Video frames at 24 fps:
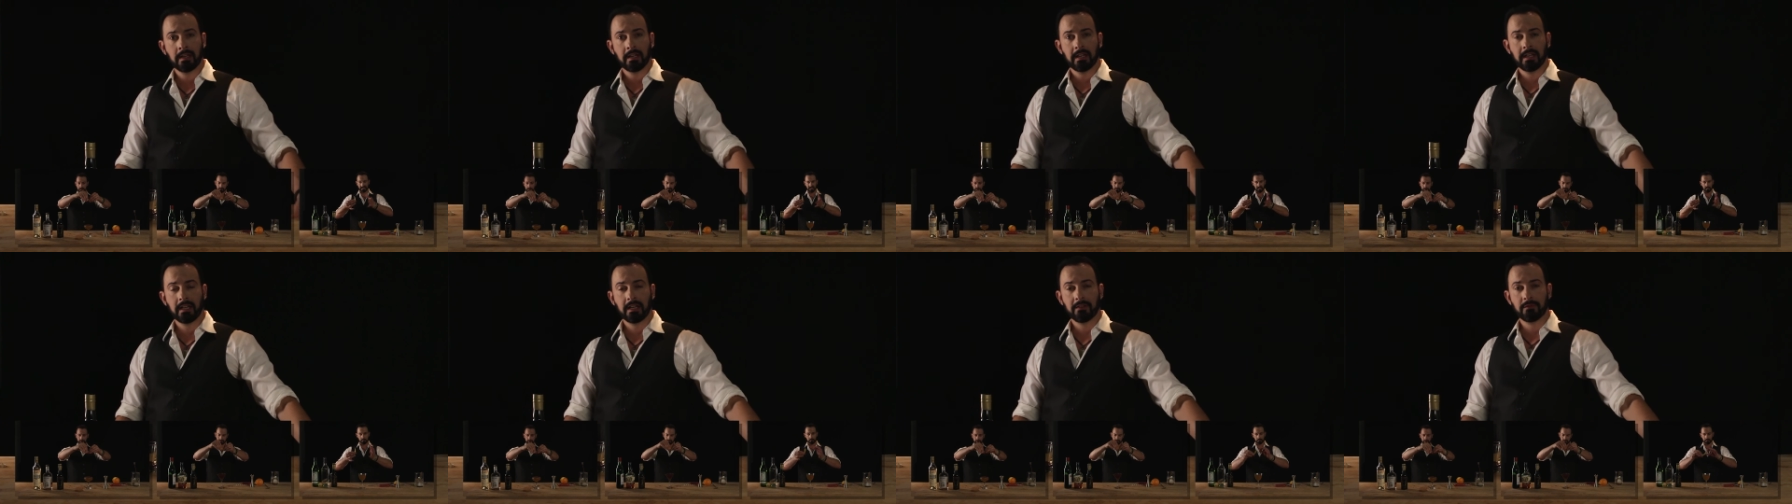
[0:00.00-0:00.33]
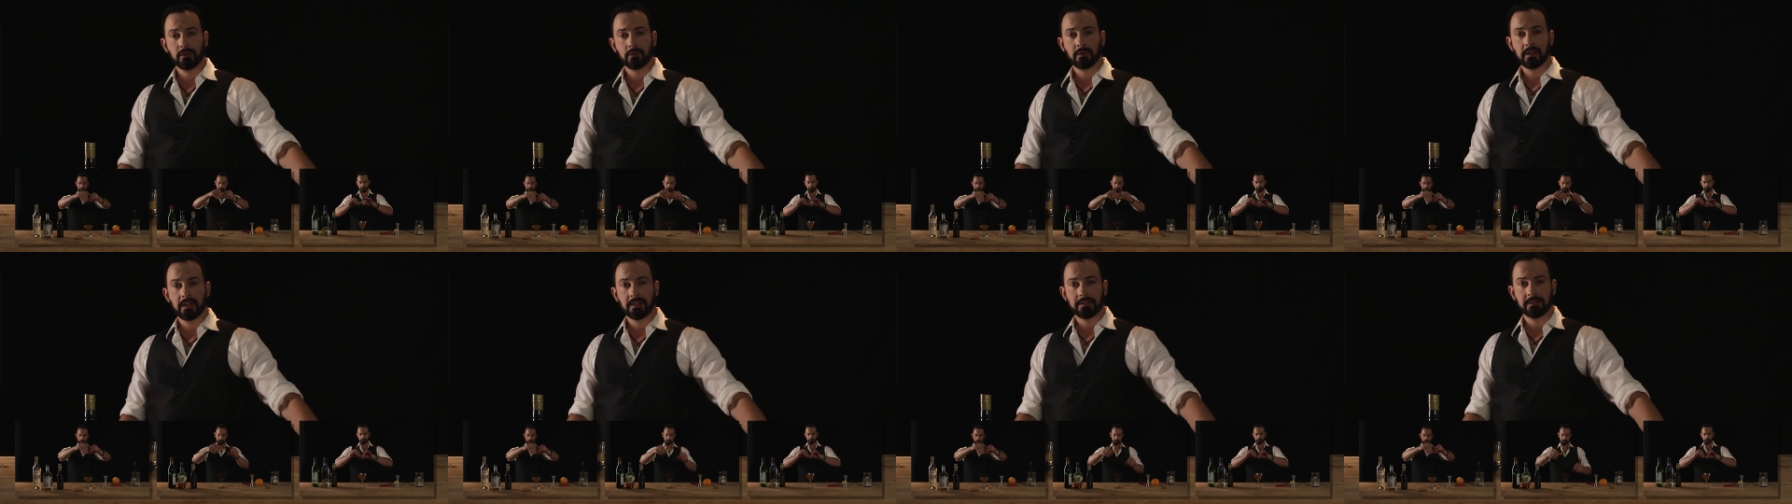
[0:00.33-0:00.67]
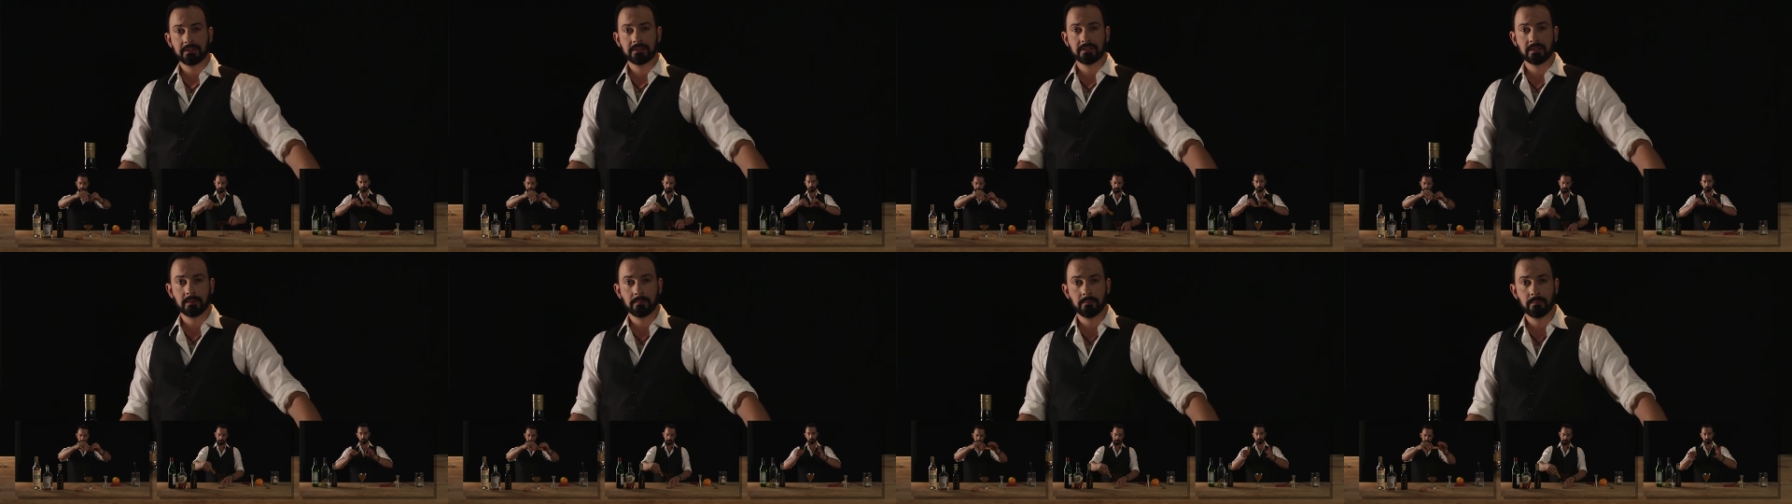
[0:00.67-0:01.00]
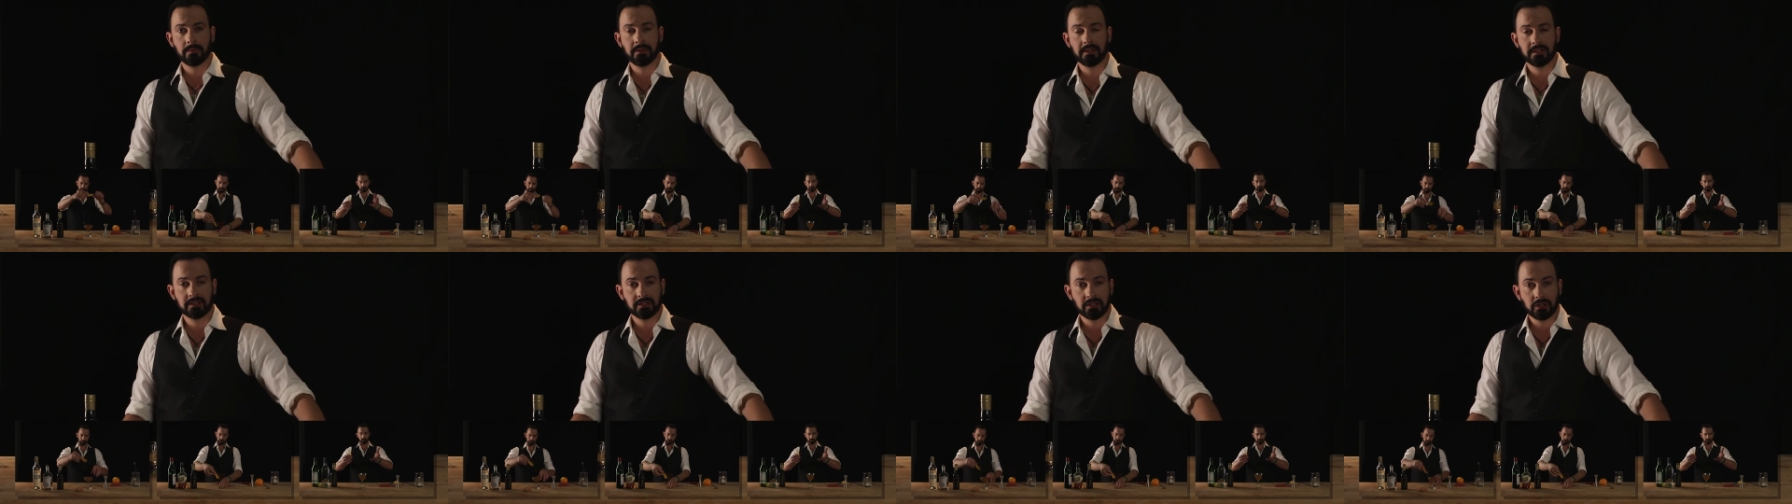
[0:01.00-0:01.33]
And if you've got some
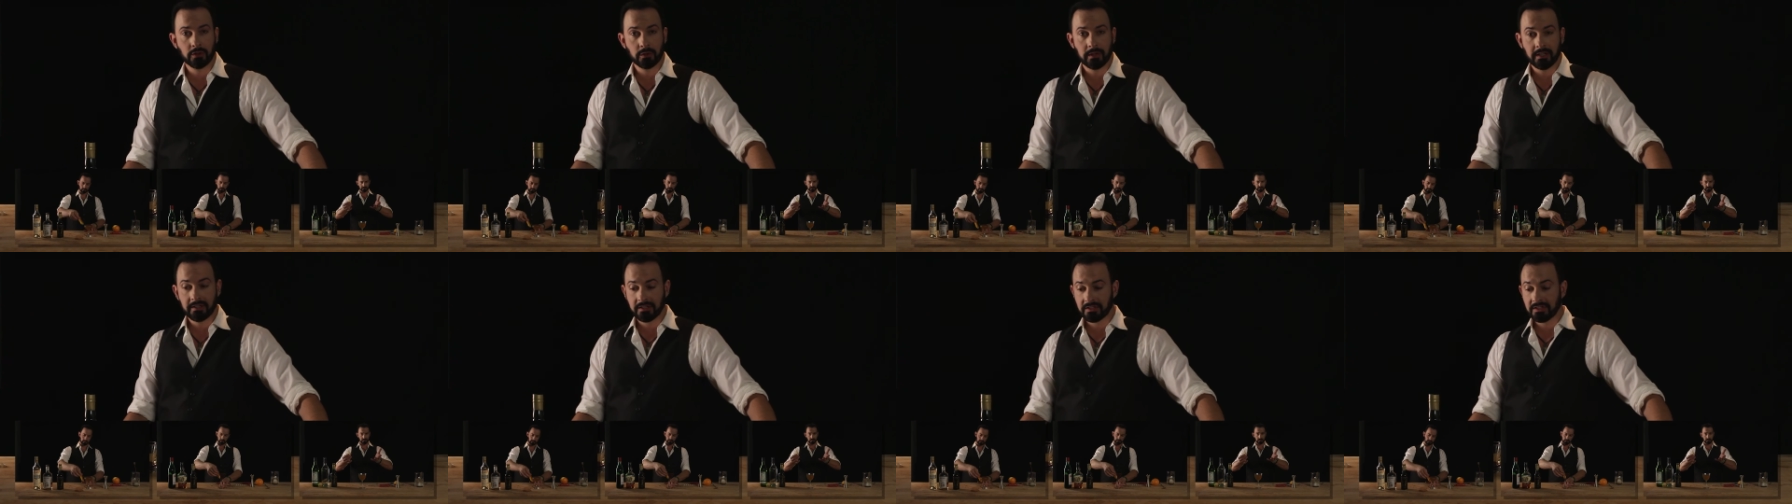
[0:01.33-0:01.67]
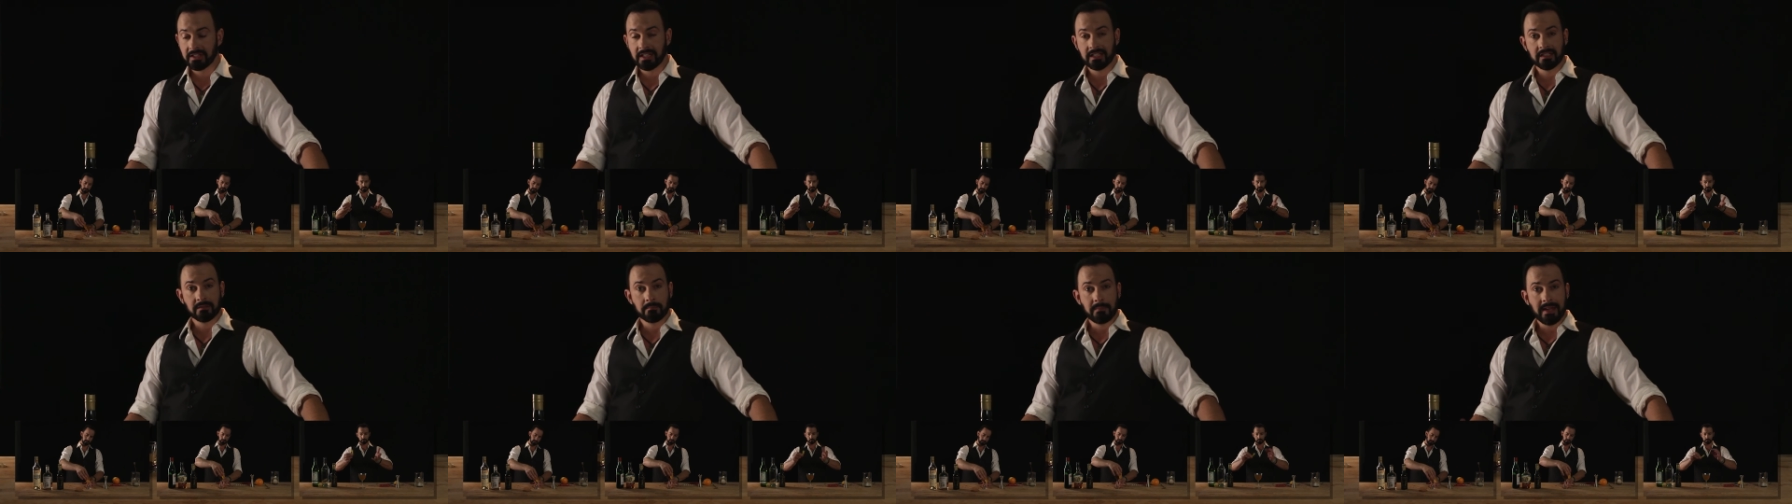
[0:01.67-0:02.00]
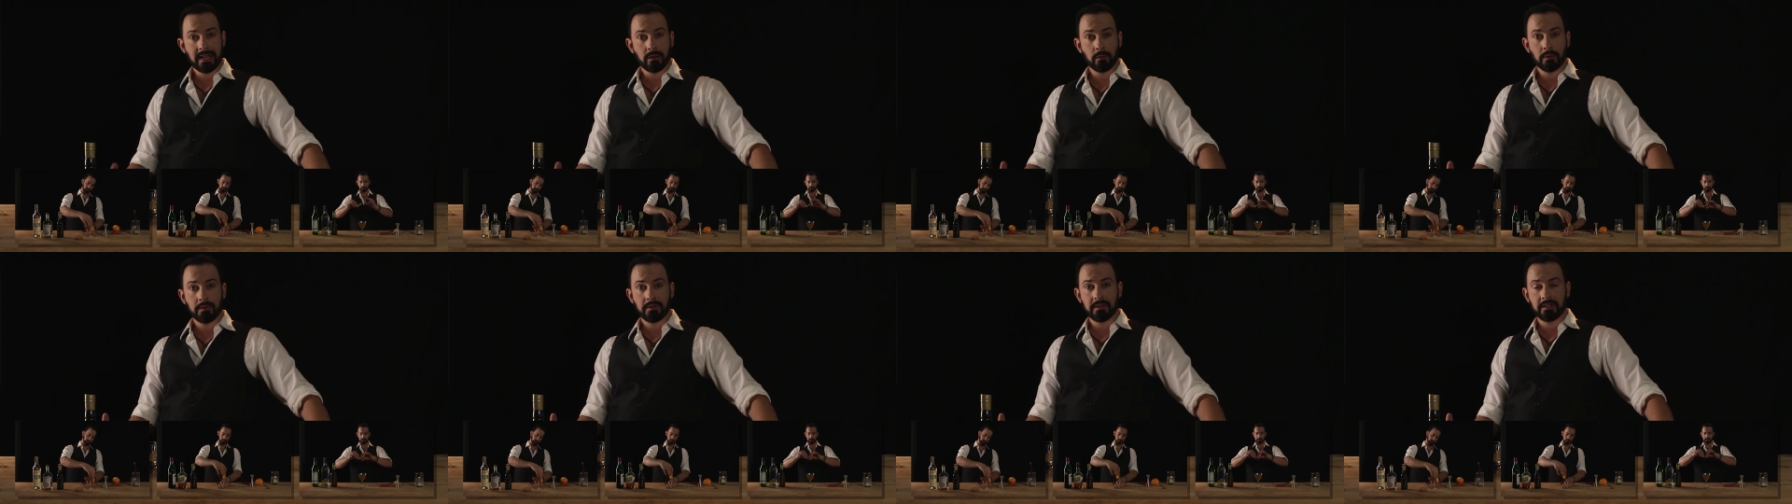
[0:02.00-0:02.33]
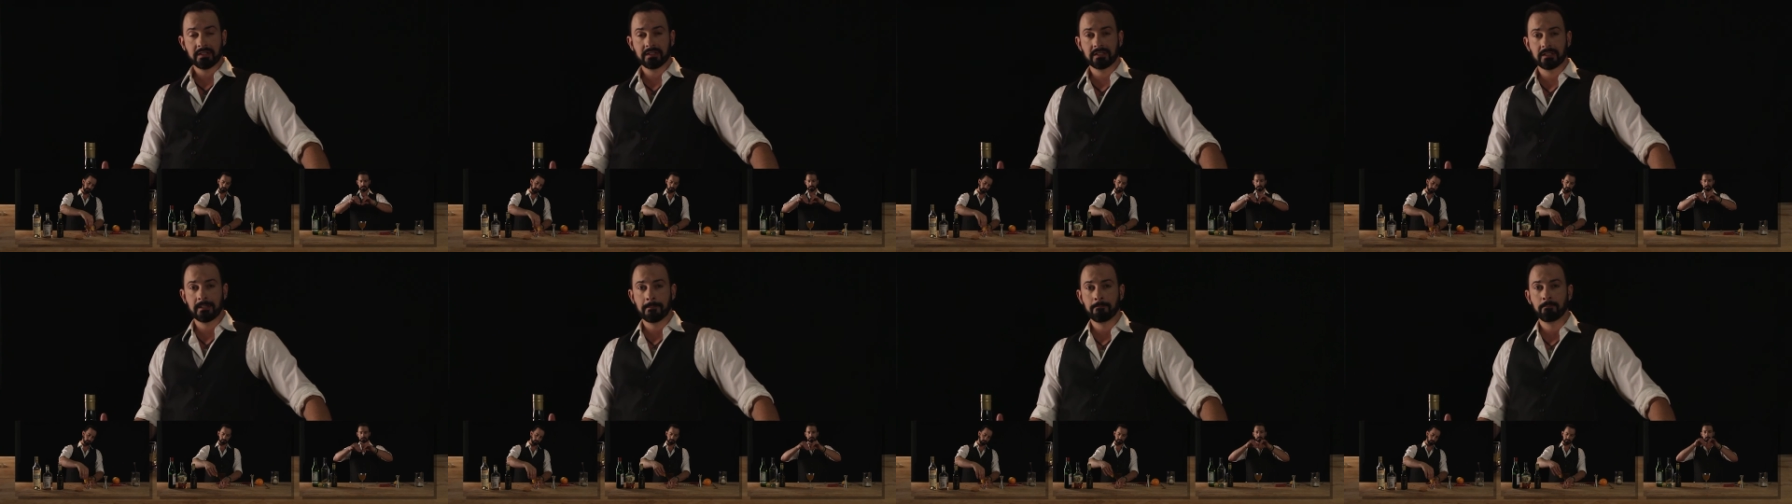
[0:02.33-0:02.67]
things that you'd like to see us make with
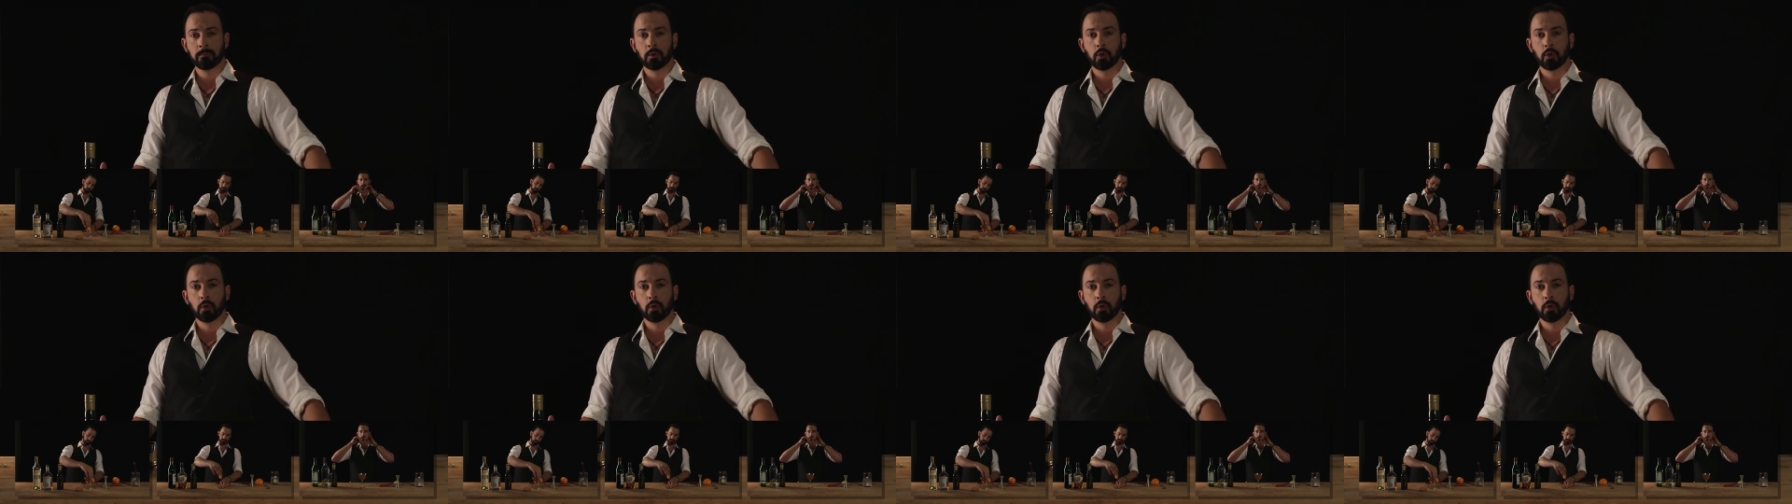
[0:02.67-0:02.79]
this,